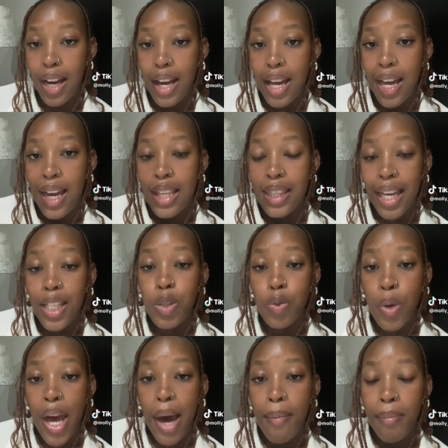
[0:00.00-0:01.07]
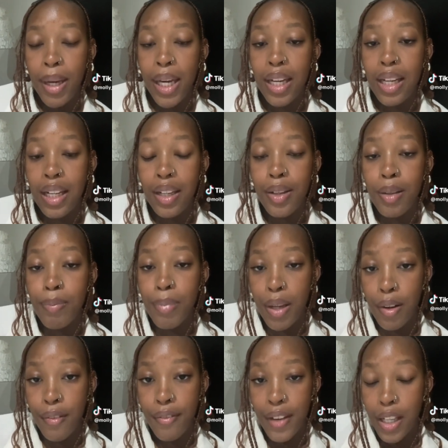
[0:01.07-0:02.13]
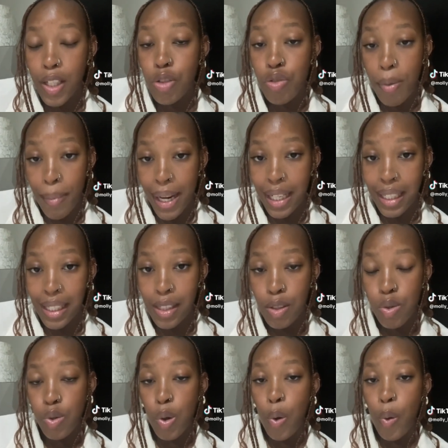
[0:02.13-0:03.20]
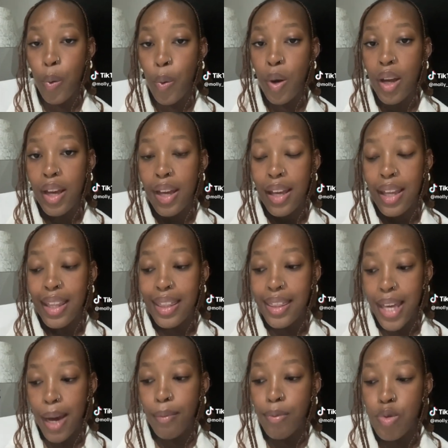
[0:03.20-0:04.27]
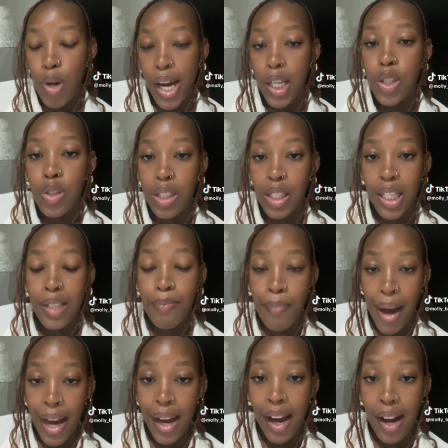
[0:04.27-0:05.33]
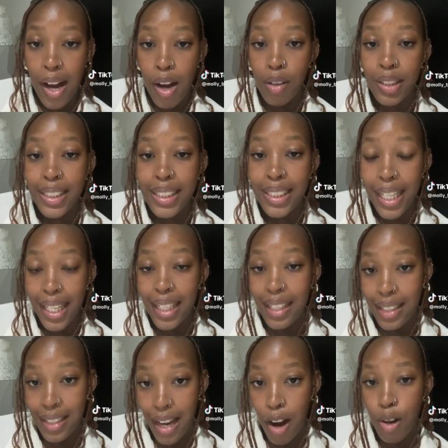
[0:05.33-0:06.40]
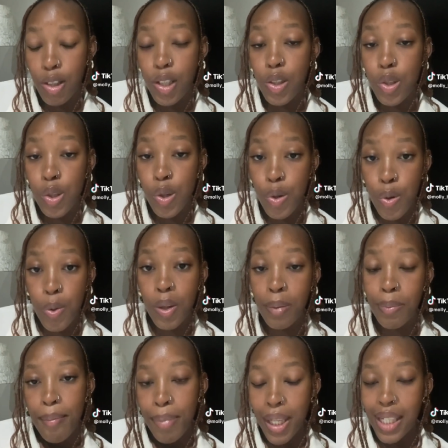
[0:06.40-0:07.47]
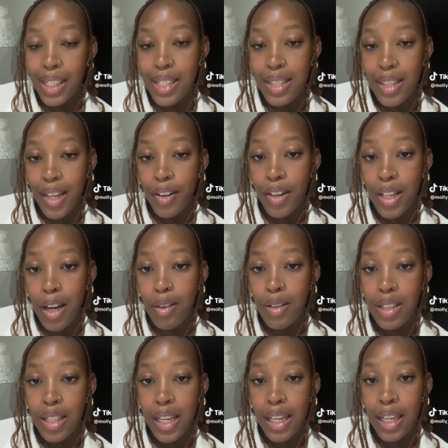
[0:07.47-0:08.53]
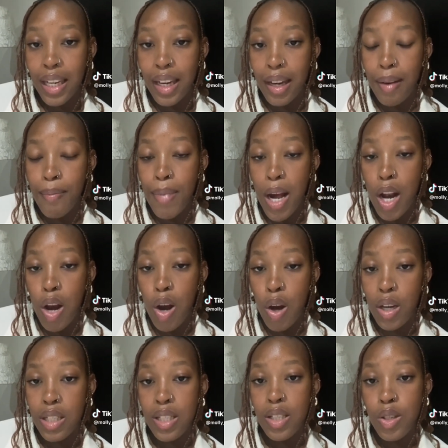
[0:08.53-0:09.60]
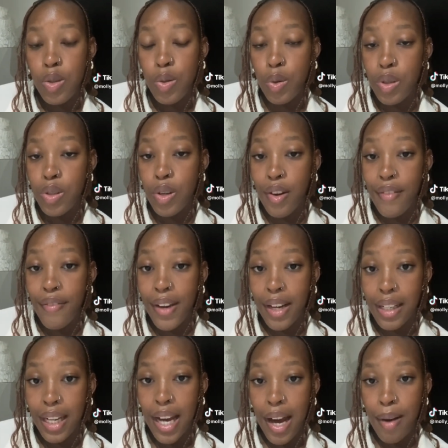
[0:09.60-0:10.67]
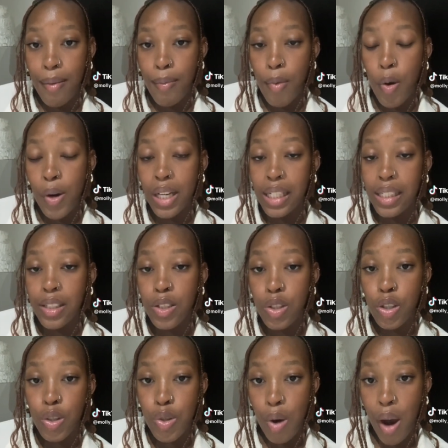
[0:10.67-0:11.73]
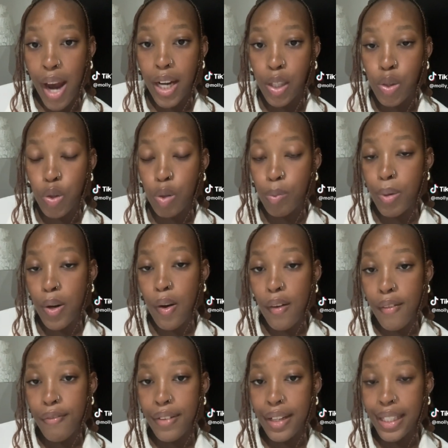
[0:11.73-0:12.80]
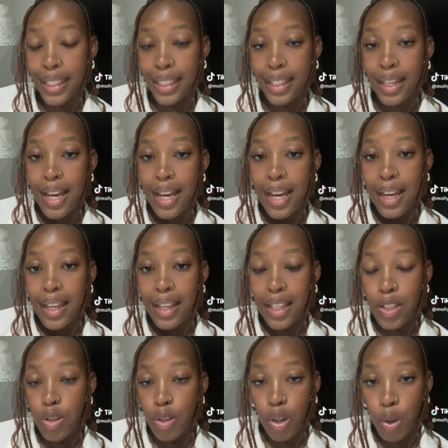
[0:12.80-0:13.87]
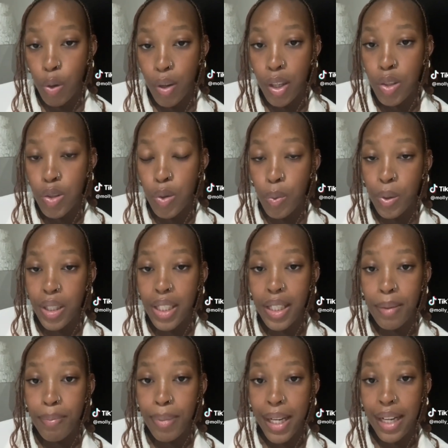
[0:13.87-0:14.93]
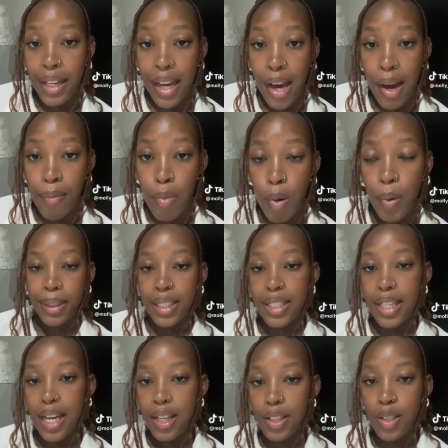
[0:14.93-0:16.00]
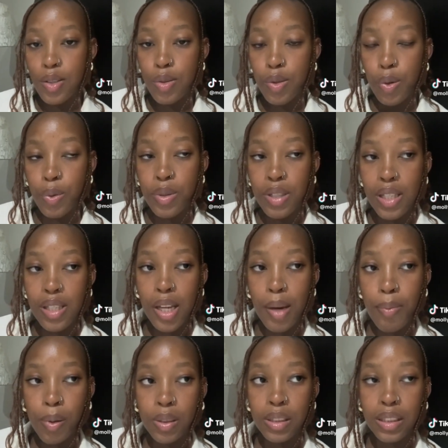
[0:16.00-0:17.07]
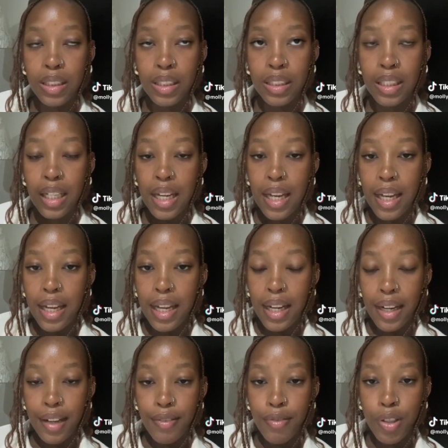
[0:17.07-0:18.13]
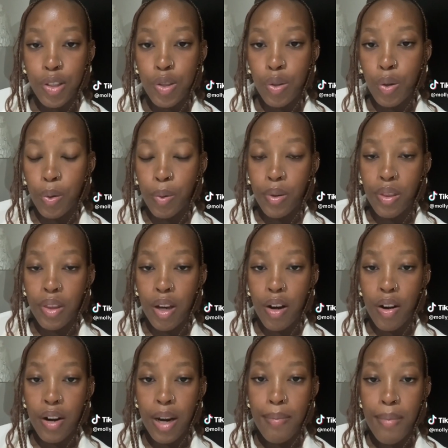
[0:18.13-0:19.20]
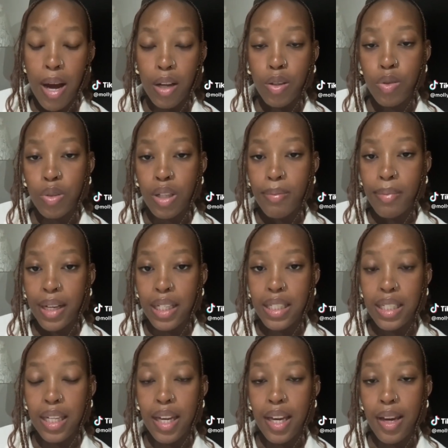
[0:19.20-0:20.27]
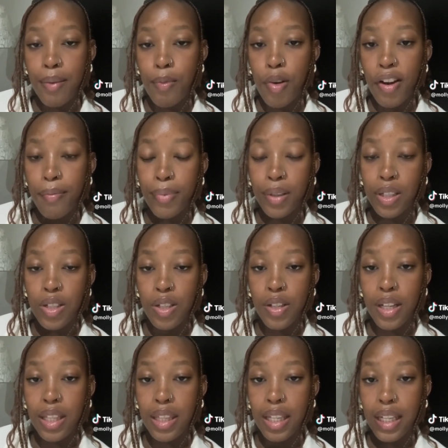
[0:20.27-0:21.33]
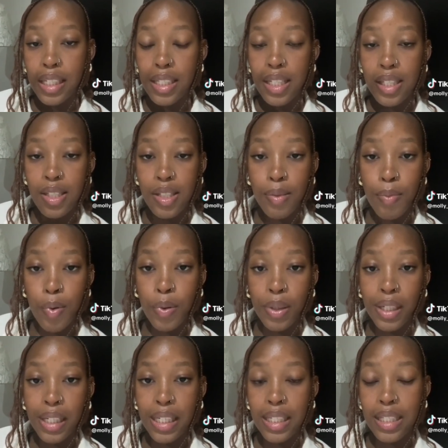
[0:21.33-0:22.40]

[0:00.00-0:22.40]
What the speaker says: that's where I make a little bit of extra money. So them trying to get my account taken down is cruel because they are now taking my last source of income, or at least trying to, but hopefully it's not going to work. Yeah, so since I posted la video, there are abantu in my DM who have been sharing their testimonies,